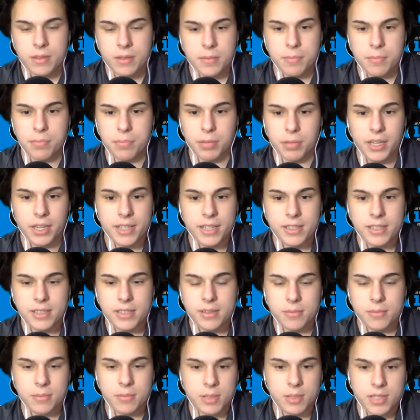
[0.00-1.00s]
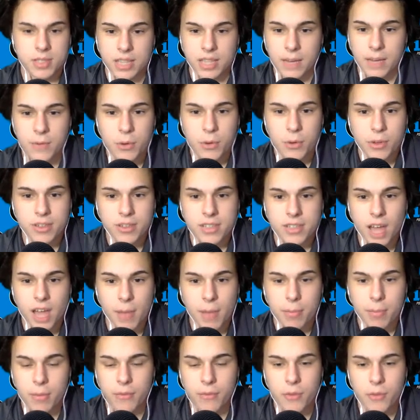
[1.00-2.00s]
blitz, see if you can
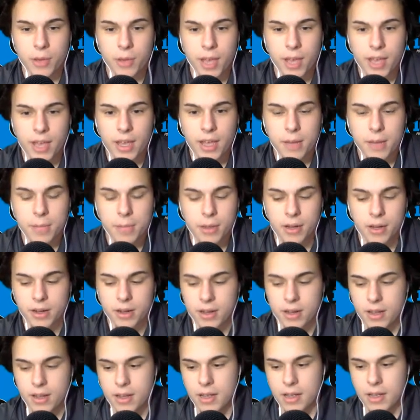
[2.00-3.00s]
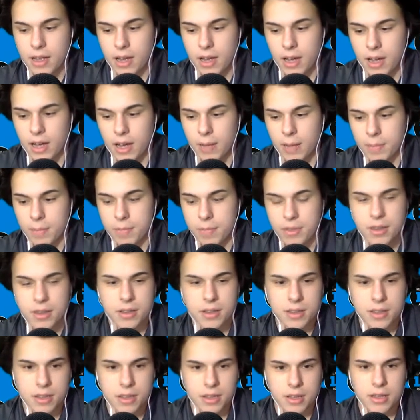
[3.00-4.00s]
stop them if you can, but
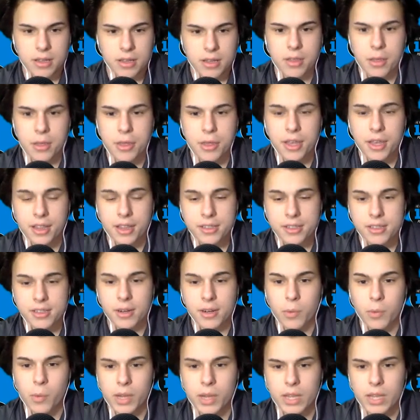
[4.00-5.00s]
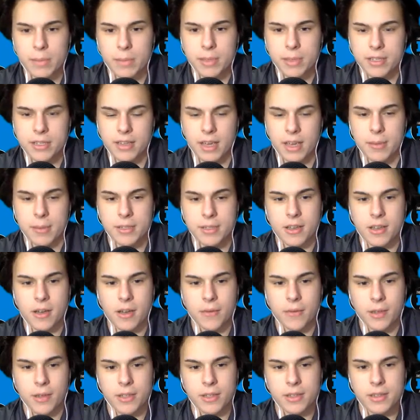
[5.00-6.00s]
the thing that's going to win in this game is
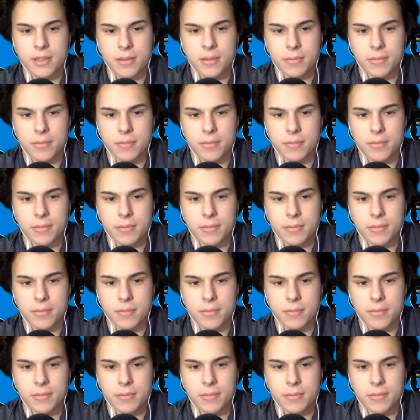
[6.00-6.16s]
offense.